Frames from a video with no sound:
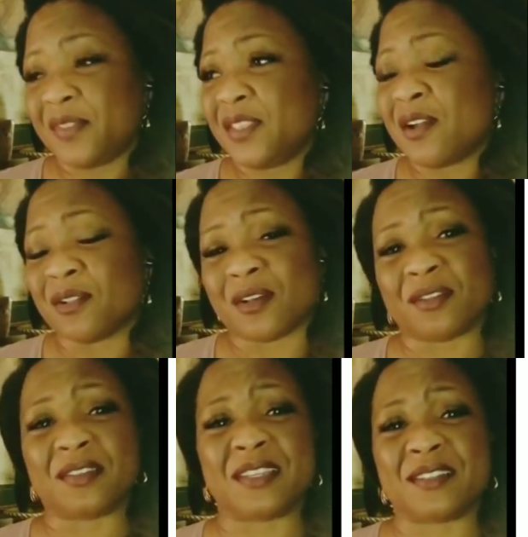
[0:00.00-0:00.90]
Y'all
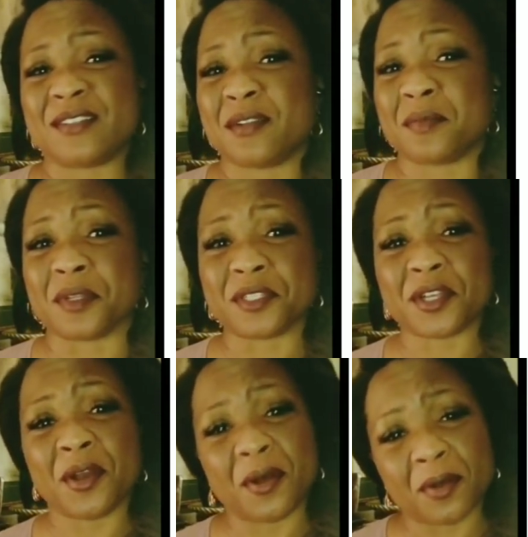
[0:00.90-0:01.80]
all need so much
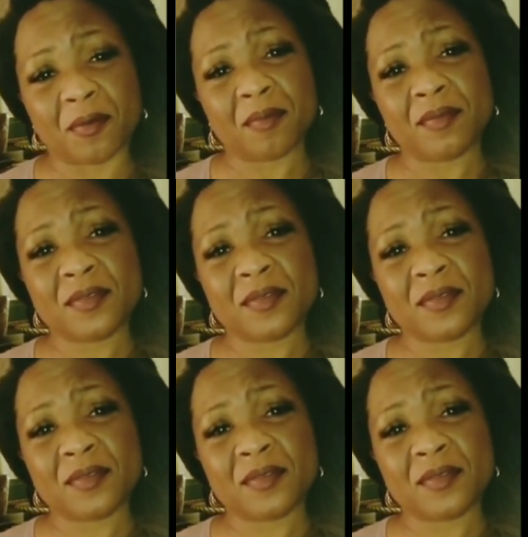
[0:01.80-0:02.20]
hope.